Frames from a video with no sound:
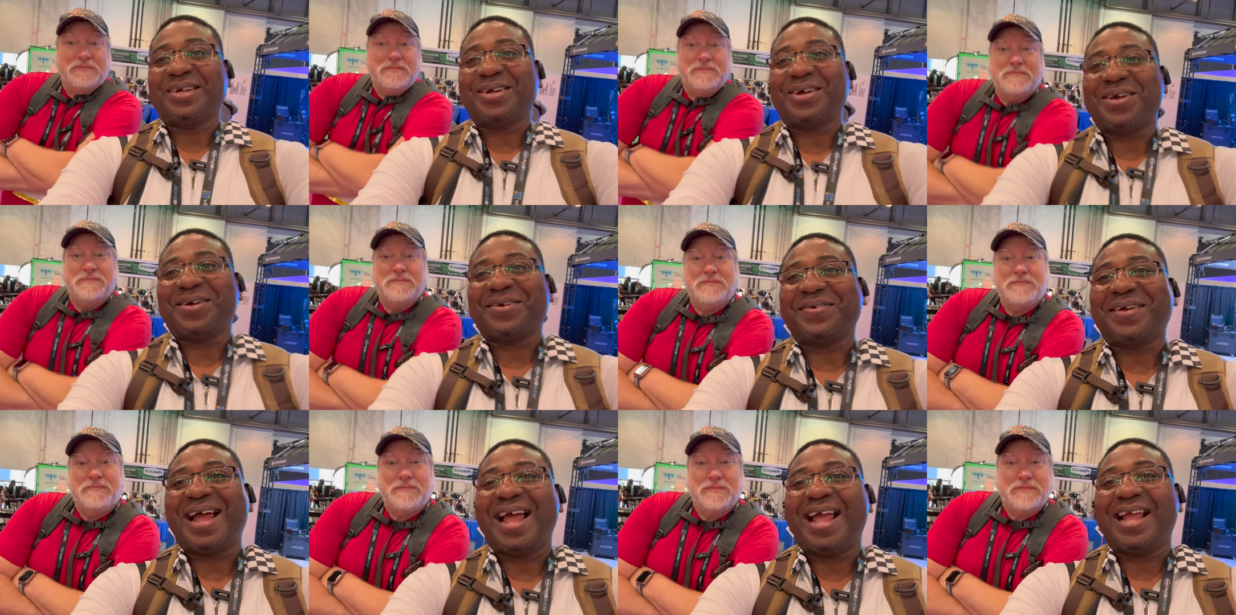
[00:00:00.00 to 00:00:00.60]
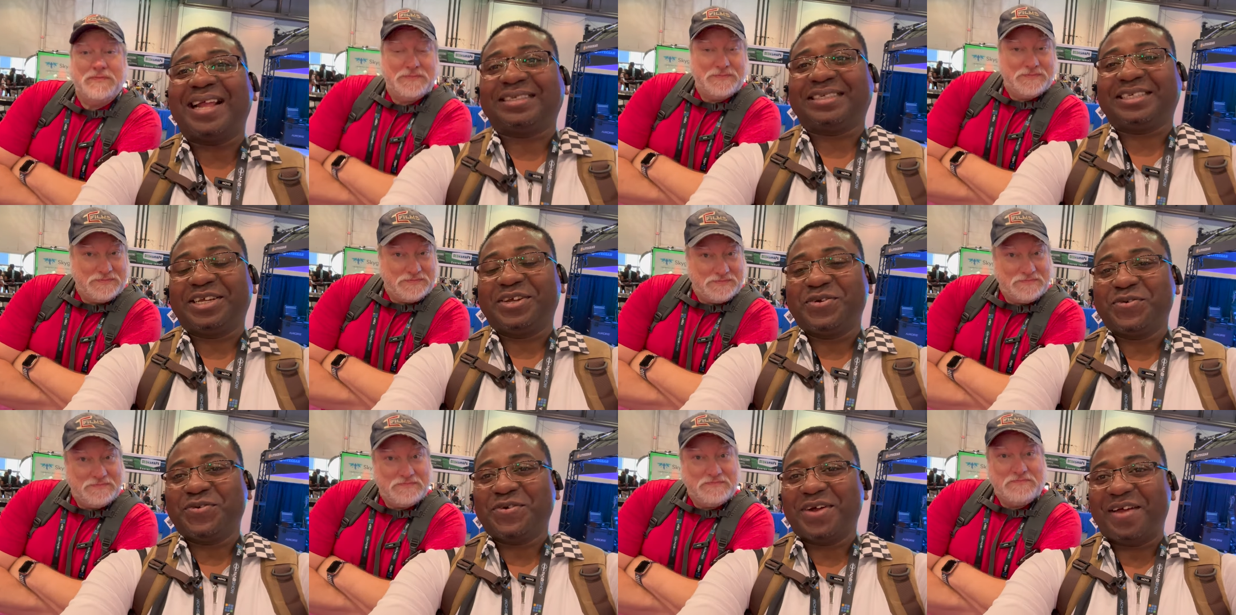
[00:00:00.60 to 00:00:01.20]
Speaker 1: All right, see
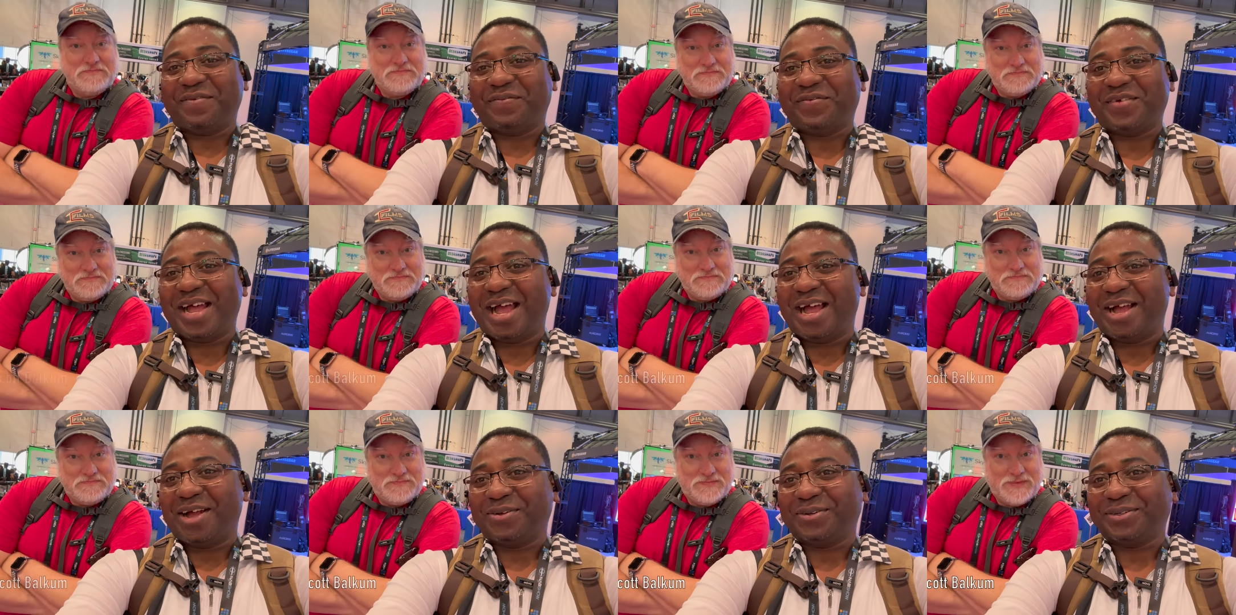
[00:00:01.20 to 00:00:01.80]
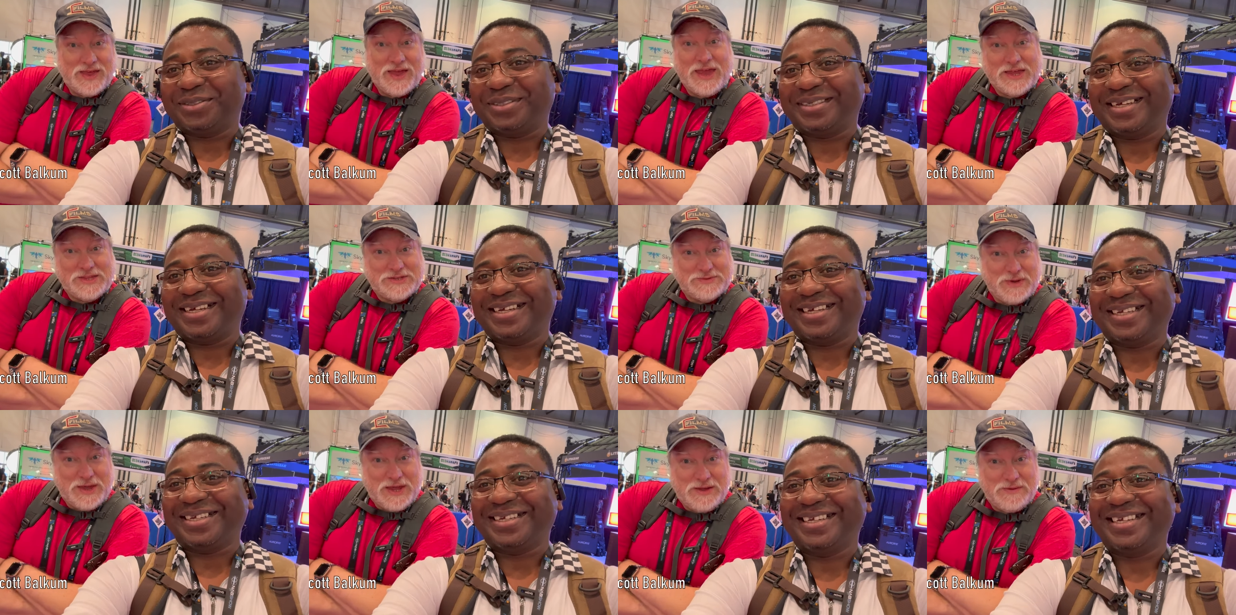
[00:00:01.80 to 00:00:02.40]
who I found. It's
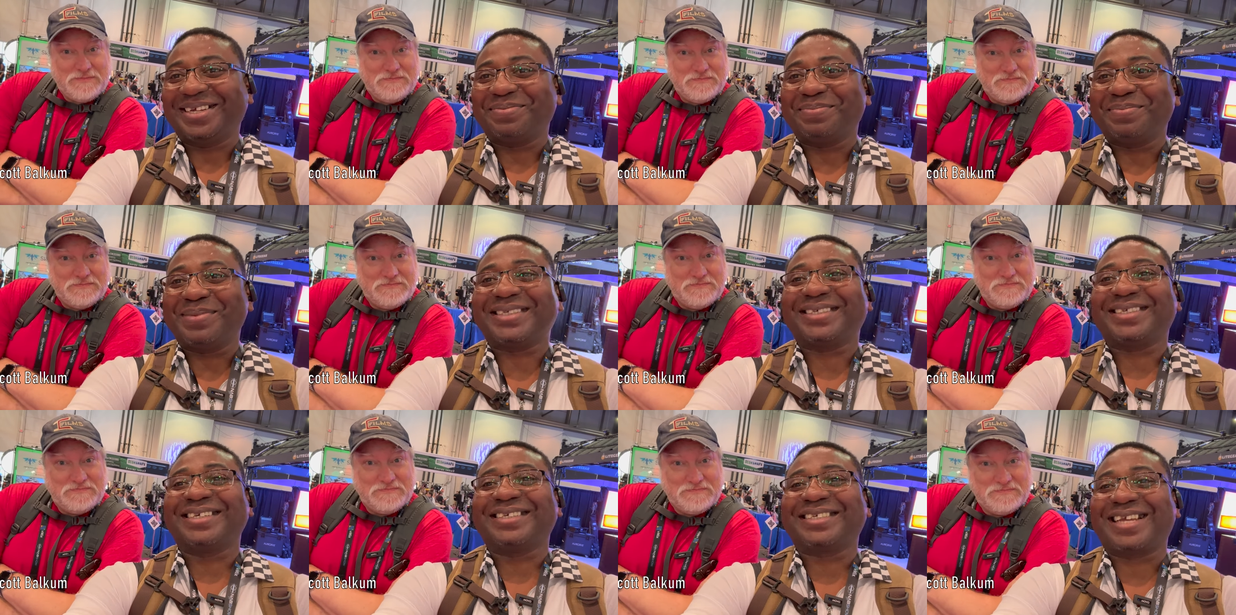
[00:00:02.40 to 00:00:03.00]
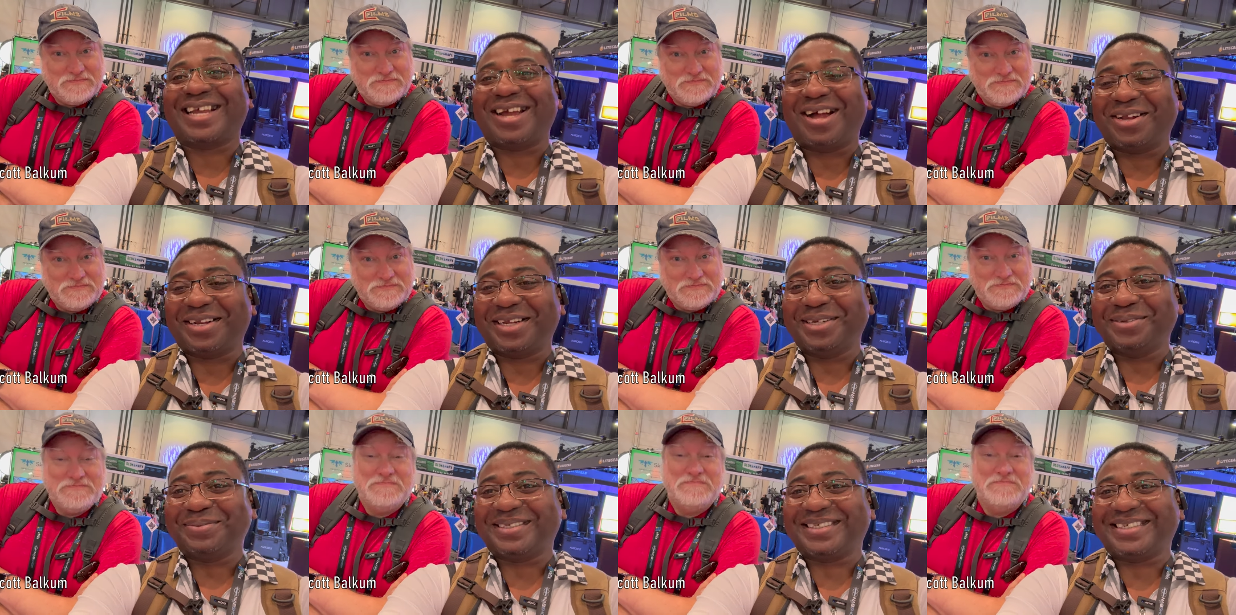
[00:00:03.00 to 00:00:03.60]
me. Mister Scott
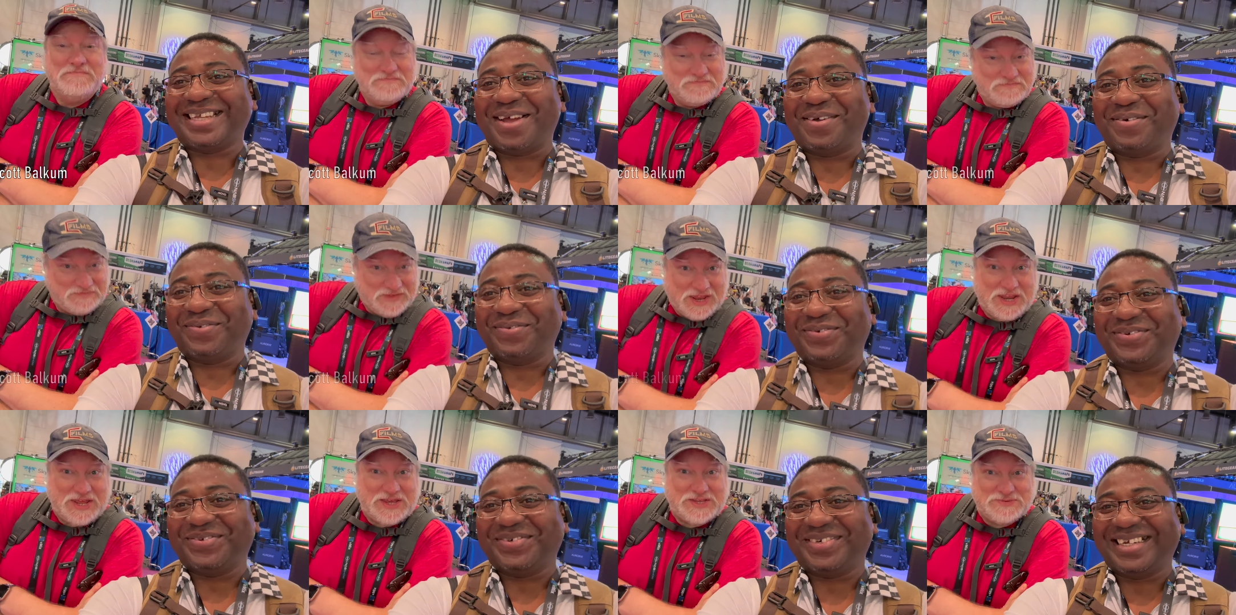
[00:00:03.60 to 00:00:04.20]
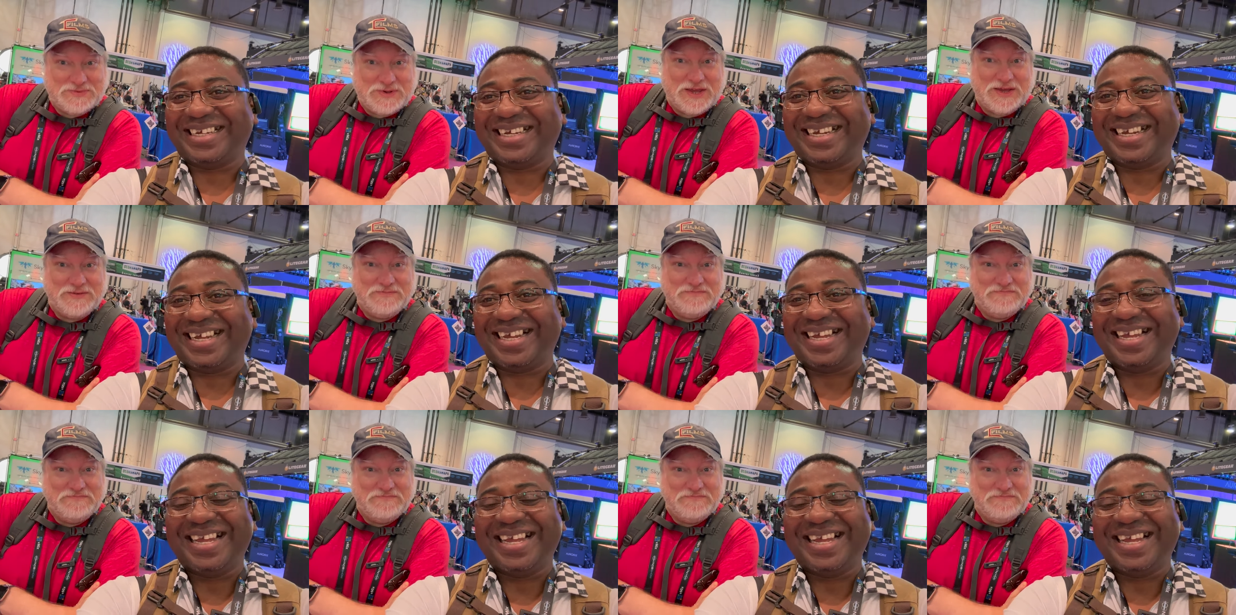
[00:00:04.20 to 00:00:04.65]
himself.
Speaker 2: It is me.